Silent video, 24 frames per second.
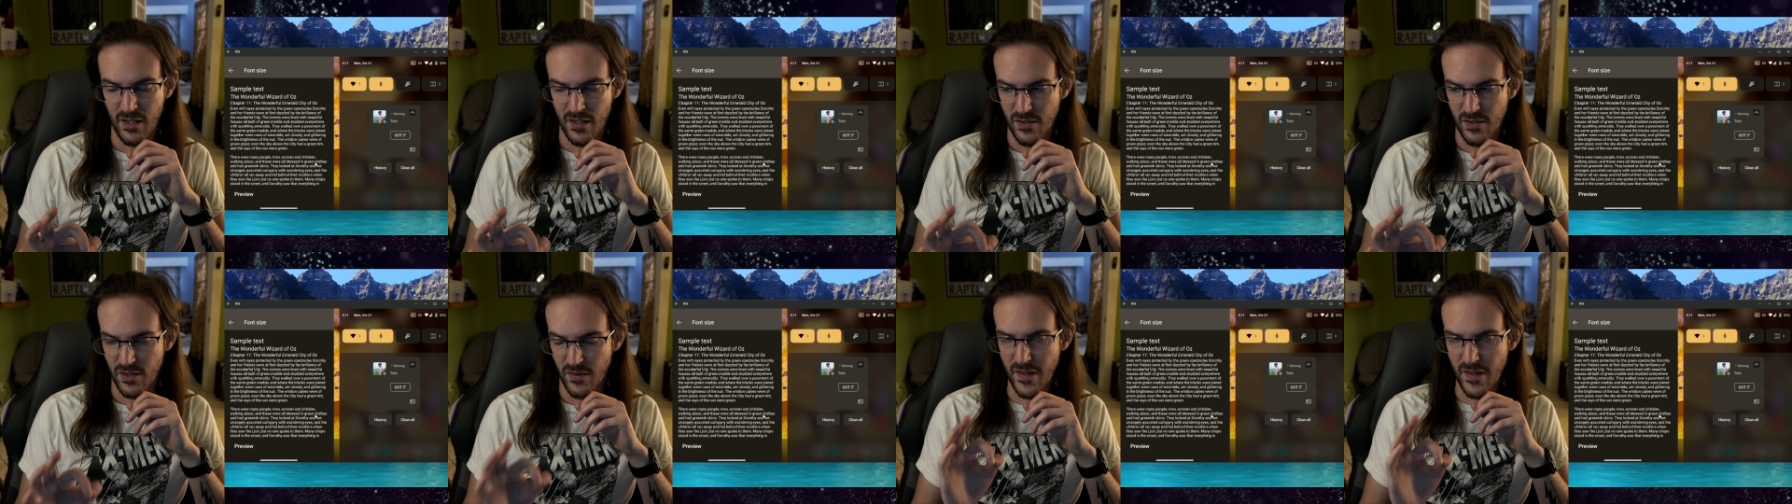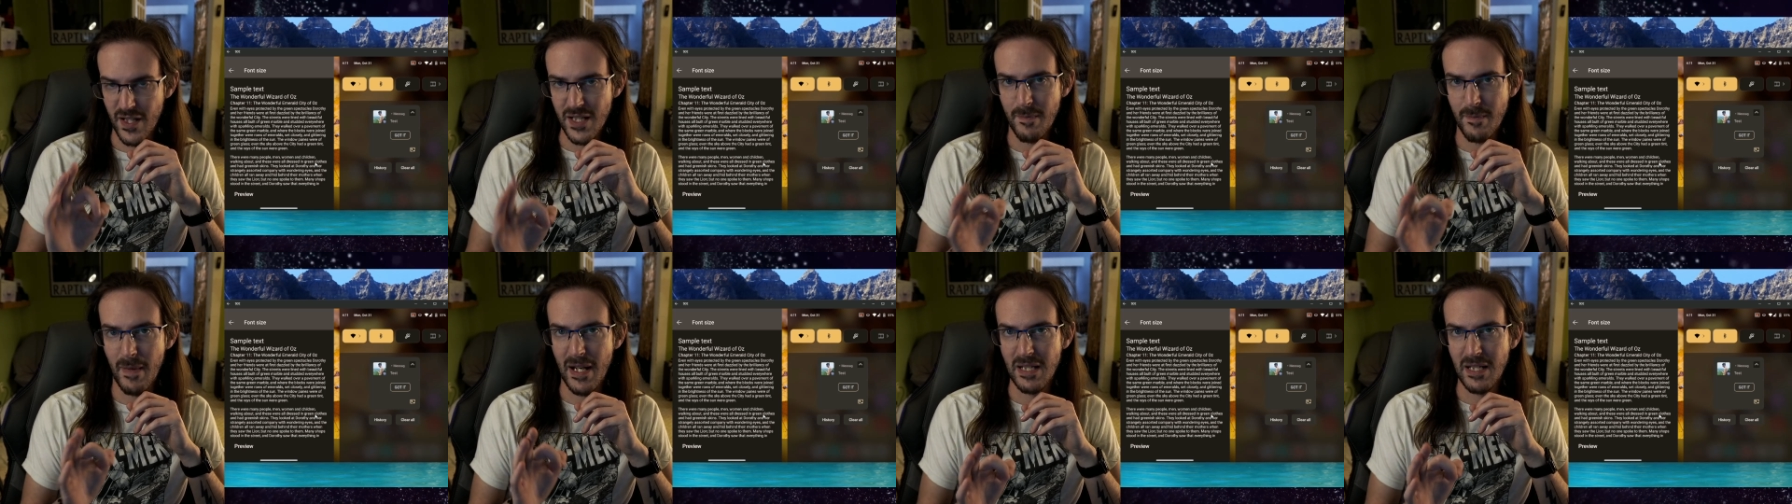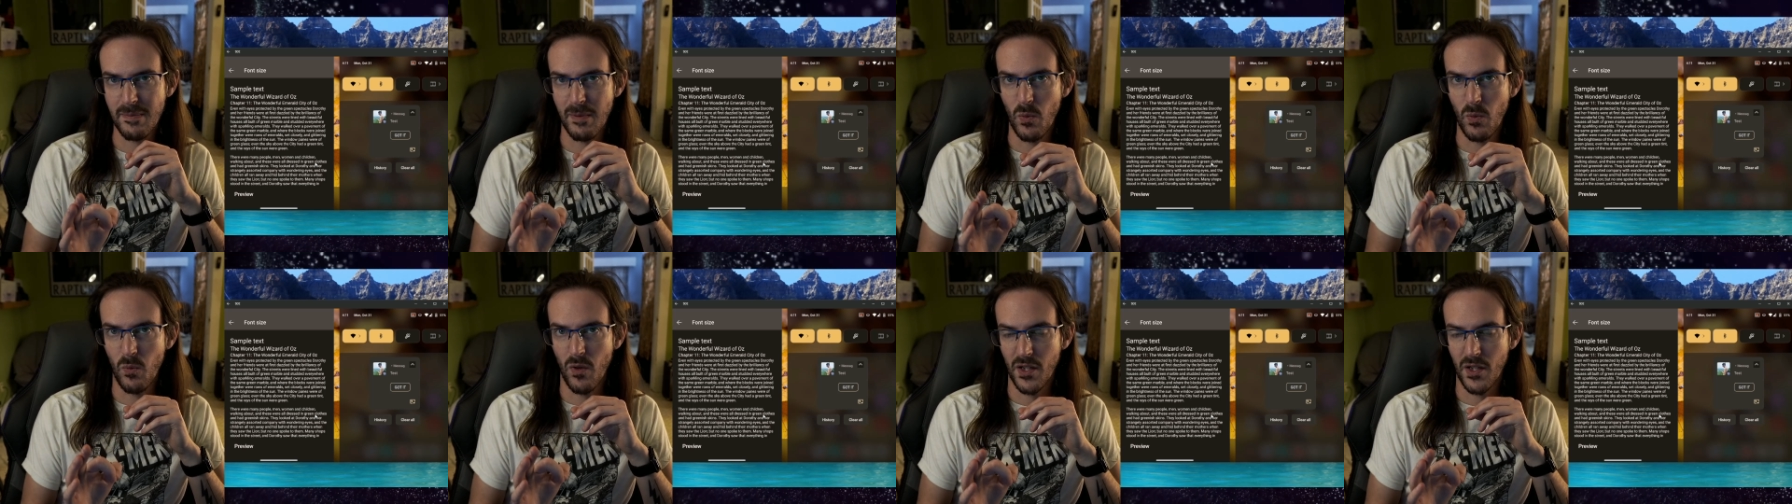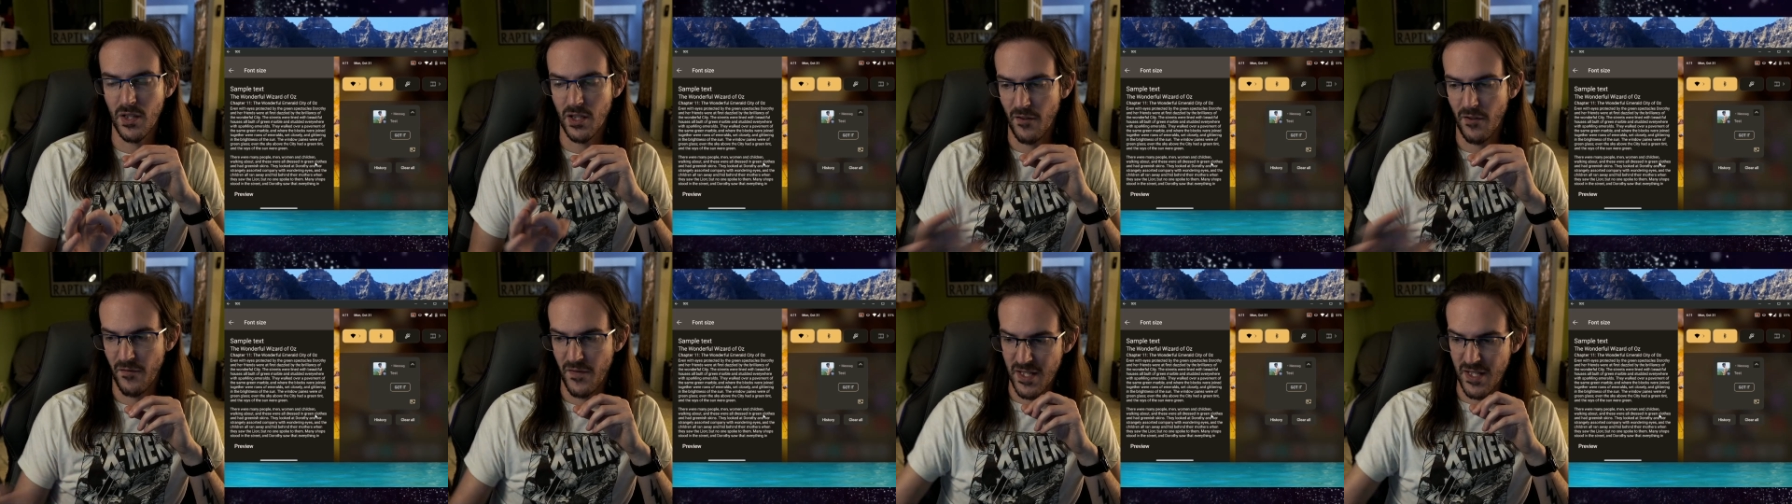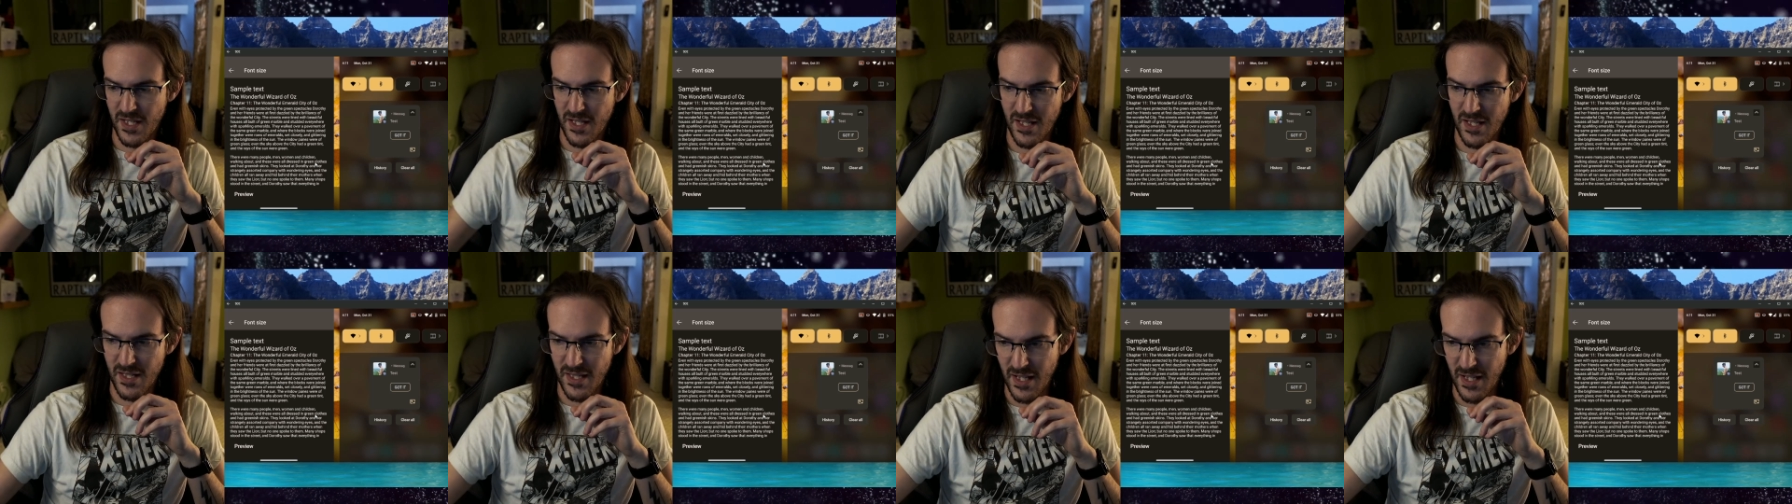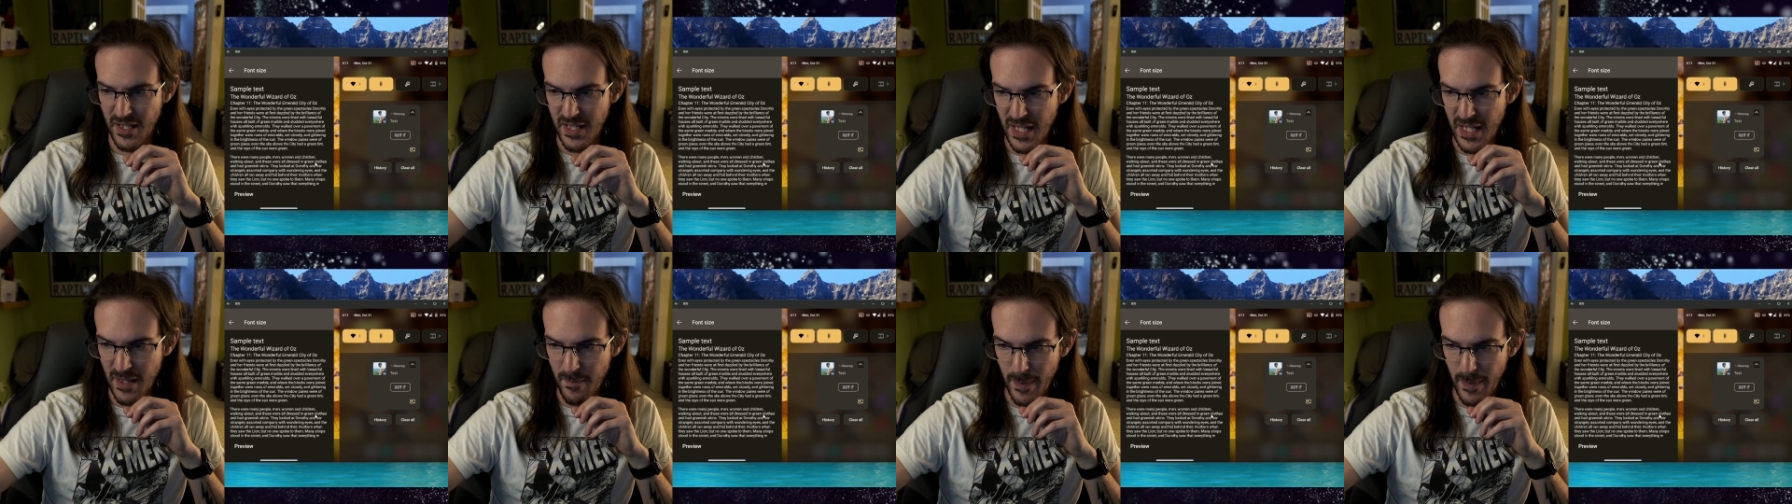So this makes me wonder if this is a
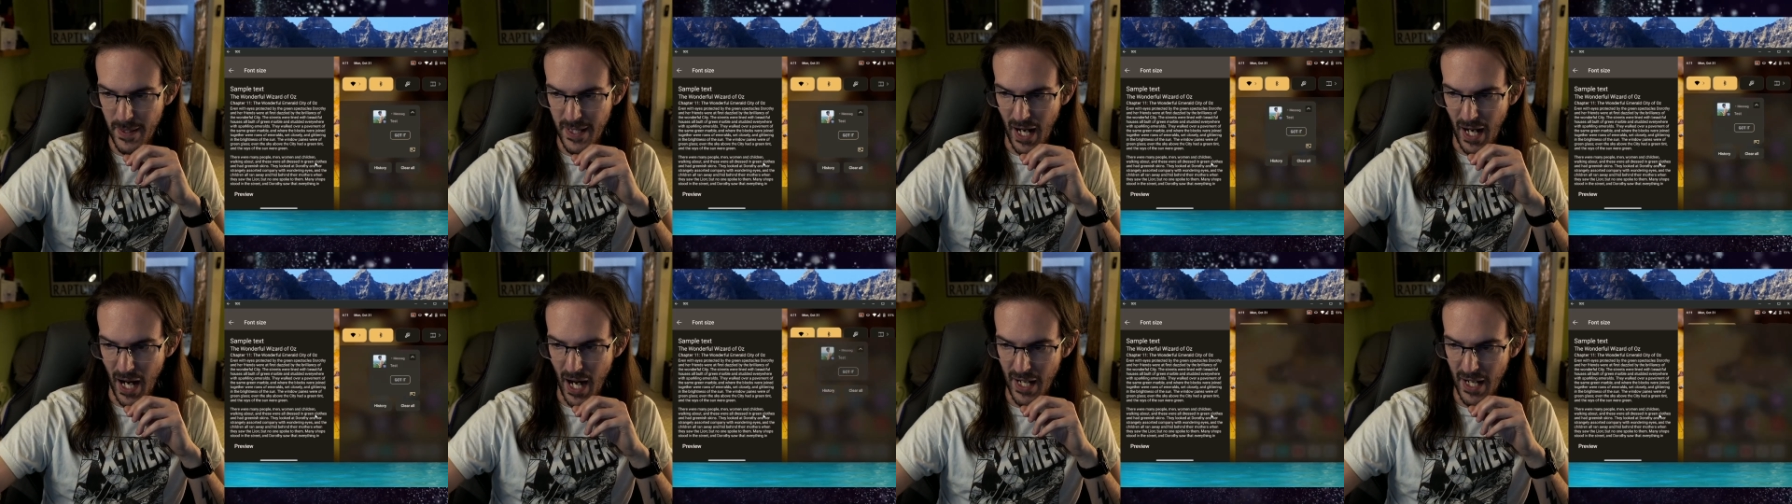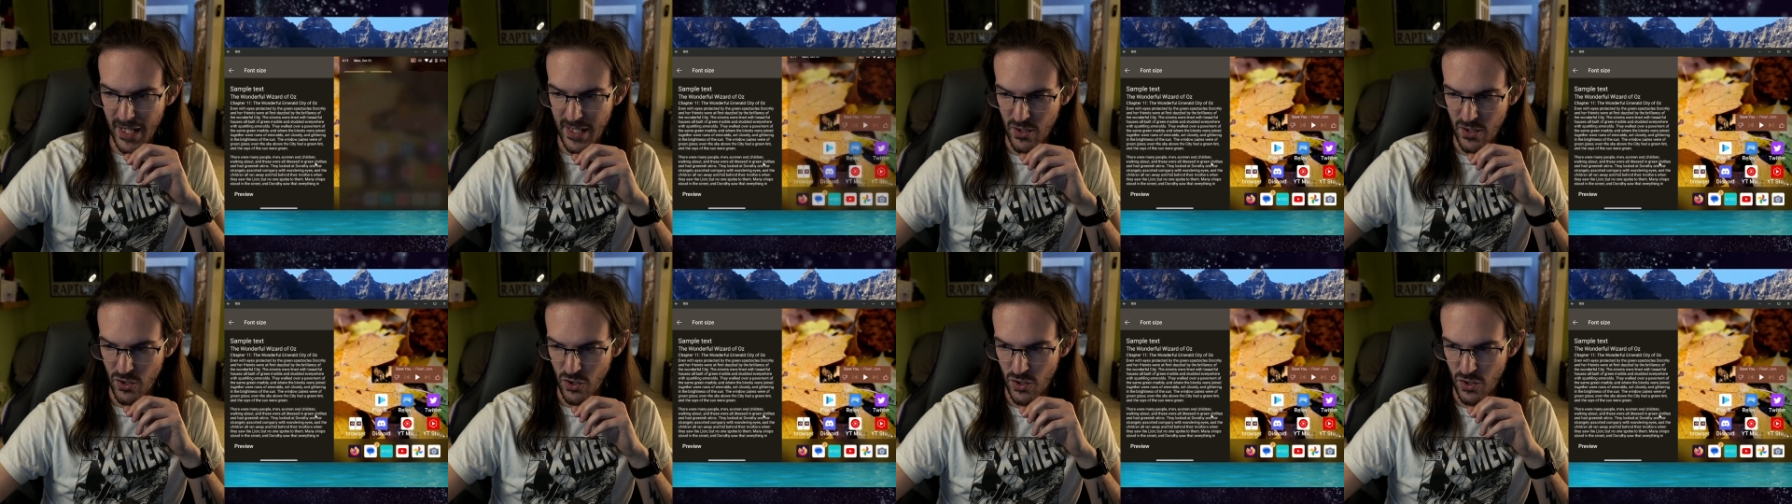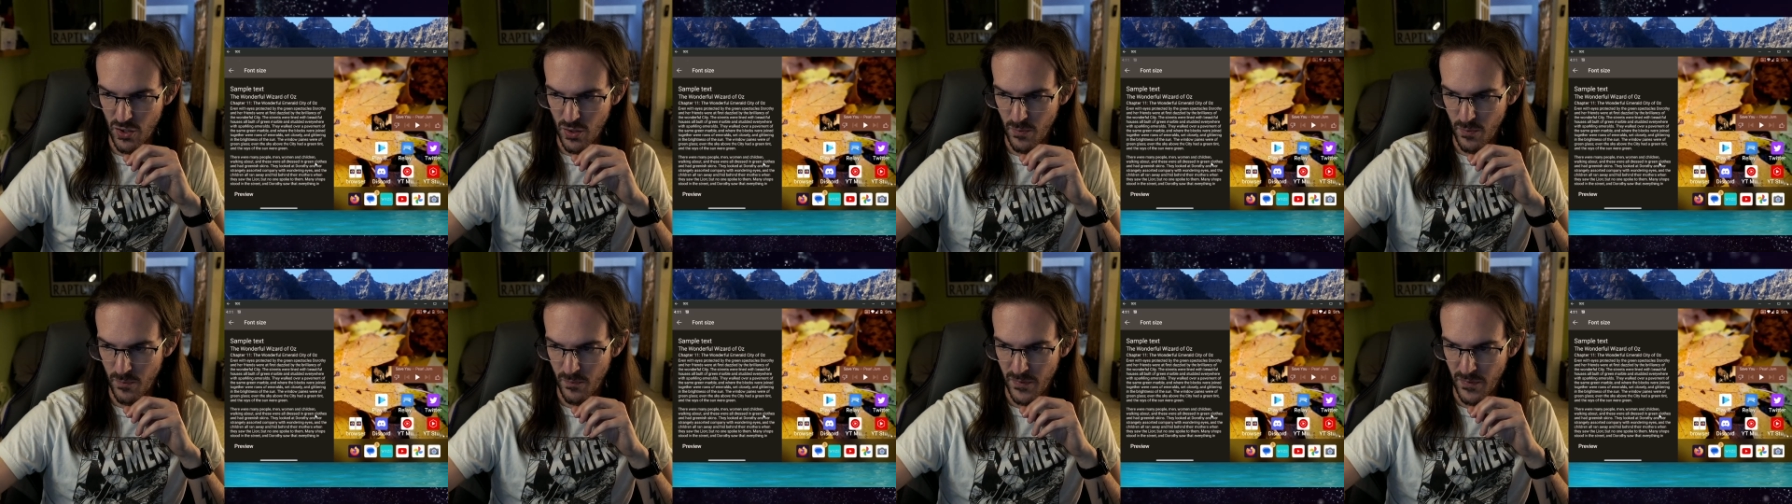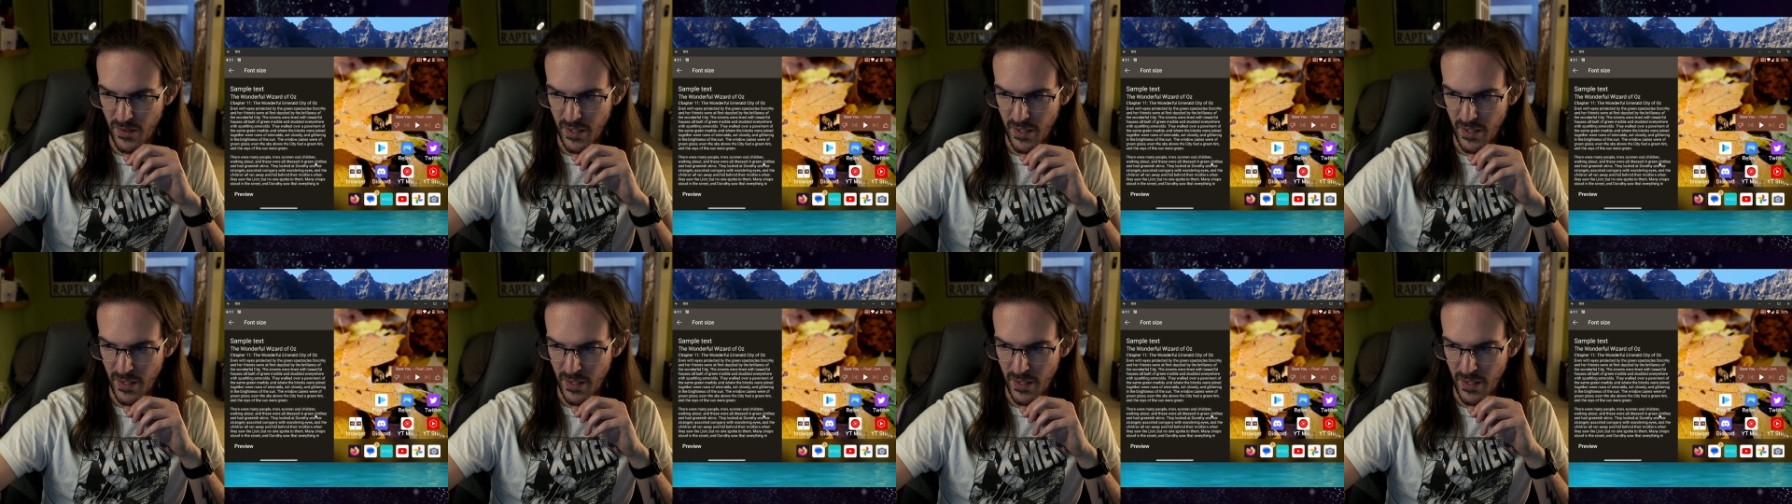DPI issue.